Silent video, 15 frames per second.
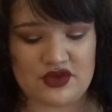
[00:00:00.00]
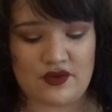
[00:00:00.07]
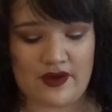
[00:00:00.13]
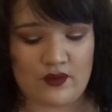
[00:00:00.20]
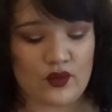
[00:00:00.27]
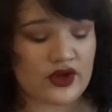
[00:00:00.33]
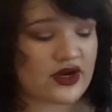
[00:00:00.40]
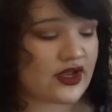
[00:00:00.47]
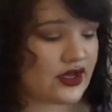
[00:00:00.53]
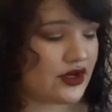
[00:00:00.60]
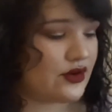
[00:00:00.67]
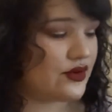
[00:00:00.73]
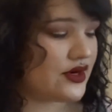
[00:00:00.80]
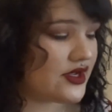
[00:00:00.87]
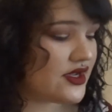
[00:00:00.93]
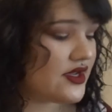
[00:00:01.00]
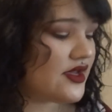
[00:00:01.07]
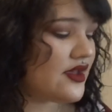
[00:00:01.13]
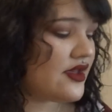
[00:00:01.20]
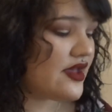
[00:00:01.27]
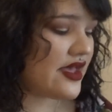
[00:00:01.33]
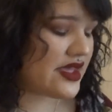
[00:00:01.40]
I want to own
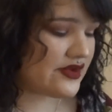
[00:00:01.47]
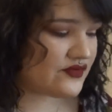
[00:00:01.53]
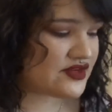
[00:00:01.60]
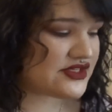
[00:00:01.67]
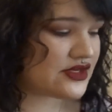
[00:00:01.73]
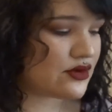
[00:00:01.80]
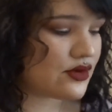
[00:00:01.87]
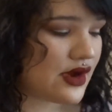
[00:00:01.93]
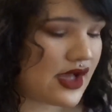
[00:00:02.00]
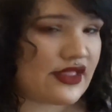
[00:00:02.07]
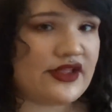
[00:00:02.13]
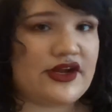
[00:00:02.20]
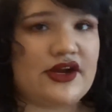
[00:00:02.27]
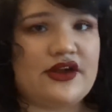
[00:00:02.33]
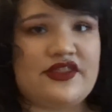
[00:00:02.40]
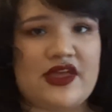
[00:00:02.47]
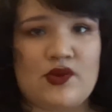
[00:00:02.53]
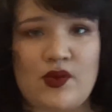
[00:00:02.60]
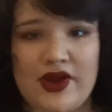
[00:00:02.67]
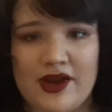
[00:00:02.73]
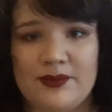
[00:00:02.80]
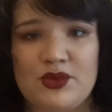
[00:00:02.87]
every single color. They
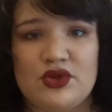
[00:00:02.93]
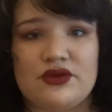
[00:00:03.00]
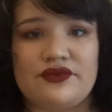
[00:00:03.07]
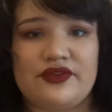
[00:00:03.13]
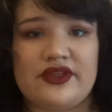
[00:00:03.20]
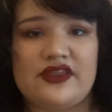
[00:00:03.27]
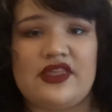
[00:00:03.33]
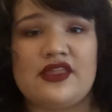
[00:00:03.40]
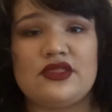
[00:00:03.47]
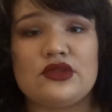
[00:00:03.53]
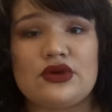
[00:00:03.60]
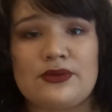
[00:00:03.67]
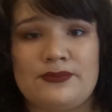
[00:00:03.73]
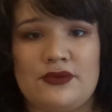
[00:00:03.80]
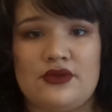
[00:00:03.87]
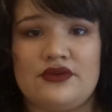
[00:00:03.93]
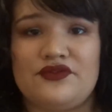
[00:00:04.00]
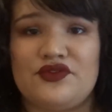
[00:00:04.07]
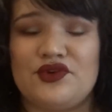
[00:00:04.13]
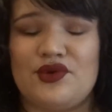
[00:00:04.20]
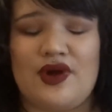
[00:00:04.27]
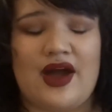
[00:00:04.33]
wear beautifully. They look beautiful.